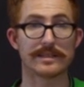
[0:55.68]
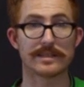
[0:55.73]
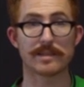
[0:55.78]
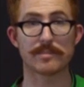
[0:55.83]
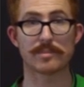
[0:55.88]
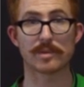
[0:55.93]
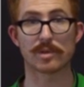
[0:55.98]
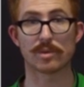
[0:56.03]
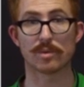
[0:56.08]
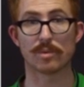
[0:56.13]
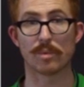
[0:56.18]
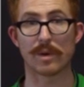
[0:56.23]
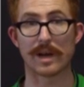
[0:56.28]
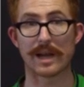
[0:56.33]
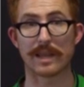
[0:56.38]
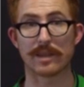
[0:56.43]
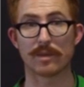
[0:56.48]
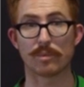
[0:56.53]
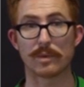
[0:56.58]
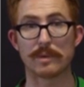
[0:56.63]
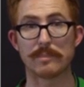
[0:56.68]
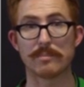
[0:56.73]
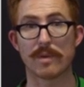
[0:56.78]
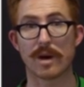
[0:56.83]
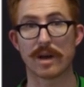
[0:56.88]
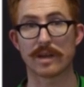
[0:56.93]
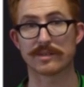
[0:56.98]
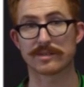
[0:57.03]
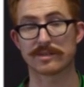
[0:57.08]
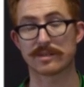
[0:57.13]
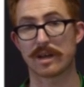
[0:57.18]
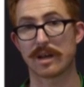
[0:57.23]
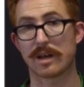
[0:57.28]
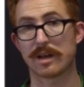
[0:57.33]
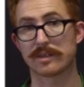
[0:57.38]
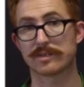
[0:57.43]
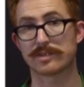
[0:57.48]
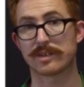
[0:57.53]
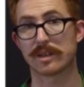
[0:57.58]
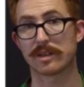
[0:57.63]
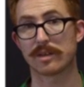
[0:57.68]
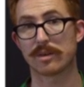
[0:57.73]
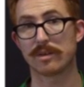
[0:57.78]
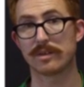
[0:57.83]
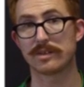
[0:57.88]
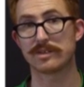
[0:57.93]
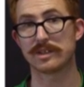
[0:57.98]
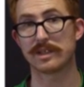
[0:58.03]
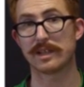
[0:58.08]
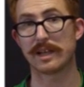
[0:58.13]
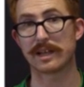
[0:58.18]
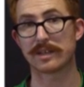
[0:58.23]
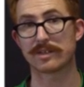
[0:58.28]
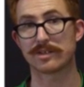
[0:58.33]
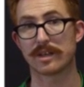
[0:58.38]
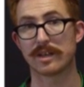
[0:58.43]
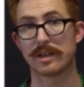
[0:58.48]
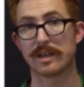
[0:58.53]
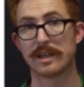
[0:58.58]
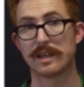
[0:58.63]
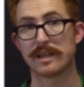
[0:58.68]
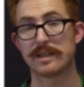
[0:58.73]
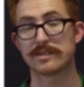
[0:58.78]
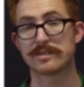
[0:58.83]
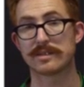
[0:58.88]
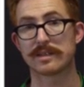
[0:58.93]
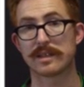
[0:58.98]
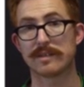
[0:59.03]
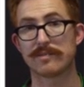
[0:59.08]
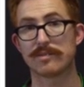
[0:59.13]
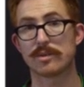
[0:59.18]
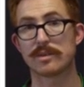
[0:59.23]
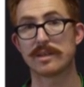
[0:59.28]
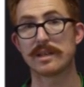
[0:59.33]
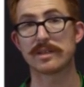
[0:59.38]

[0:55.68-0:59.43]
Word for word: typical way that we might start a psychology lecture, is to give you an